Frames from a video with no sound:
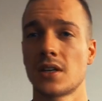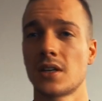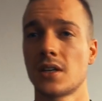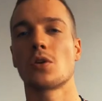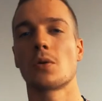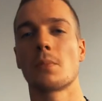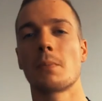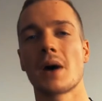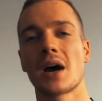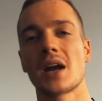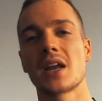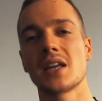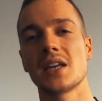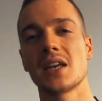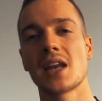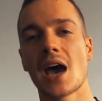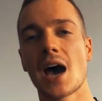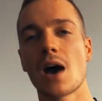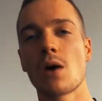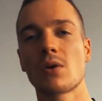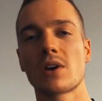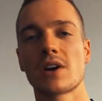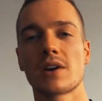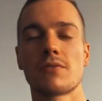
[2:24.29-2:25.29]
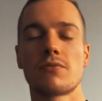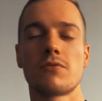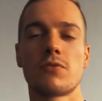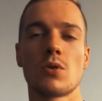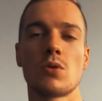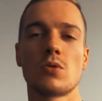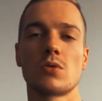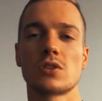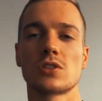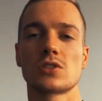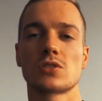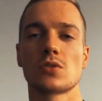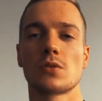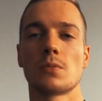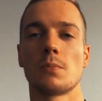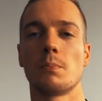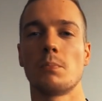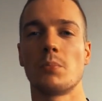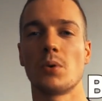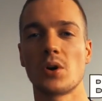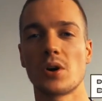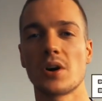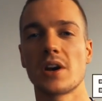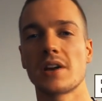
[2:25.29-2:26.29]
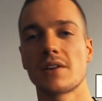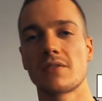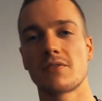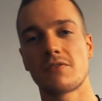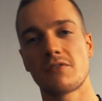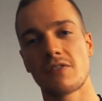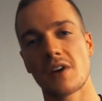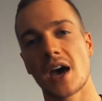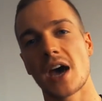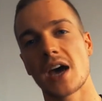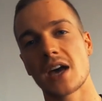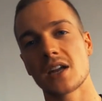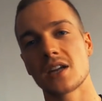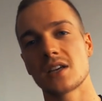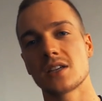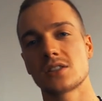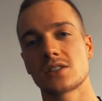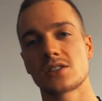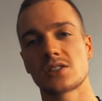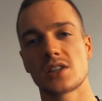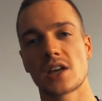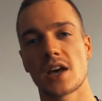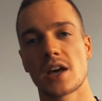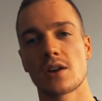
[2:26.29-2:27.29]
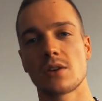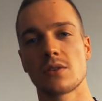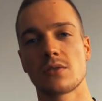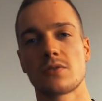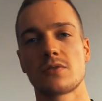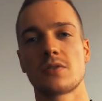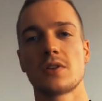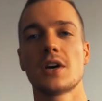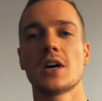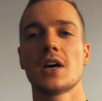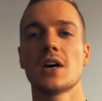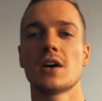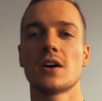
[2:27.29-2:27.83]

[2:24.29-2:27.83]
Your body now can focus on burning fat instead of